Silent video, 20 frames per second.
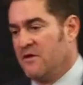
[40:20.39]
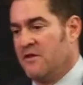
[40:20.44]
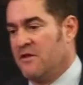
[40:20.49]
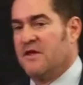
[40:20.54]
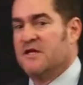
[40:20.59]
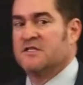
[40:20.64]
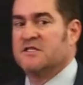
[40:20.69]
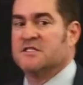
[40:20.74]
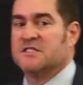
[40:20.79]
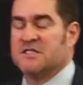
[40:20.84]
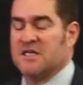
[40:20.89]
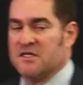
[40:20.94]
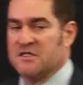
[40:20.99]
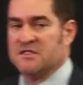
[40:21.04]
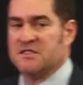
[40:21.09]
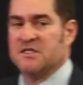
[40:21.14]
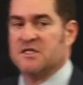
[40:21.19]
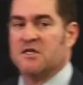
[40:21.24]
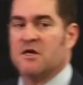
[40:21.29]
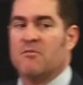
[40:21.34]
that this
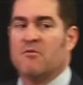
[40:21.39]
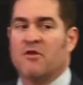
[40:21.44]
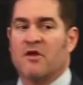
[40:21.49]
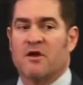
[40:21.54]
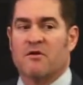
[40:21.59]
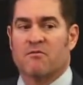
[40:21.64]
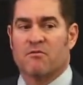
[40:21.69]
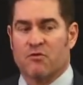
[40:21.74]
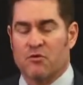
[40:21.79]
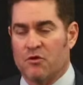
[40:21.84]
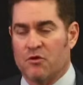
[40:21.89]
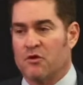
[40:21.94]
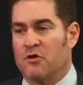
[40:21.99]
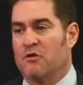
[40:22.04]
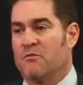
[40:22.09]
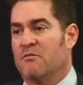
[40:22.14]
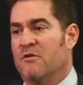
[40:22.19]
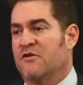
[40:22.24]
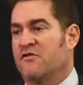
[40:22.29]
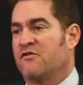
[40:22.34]
NCAA rule,
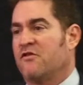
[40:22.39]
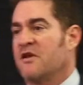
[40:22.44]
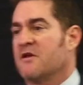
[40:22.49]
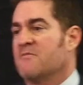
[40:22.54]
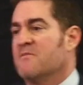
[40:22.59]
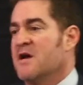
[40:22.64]
much like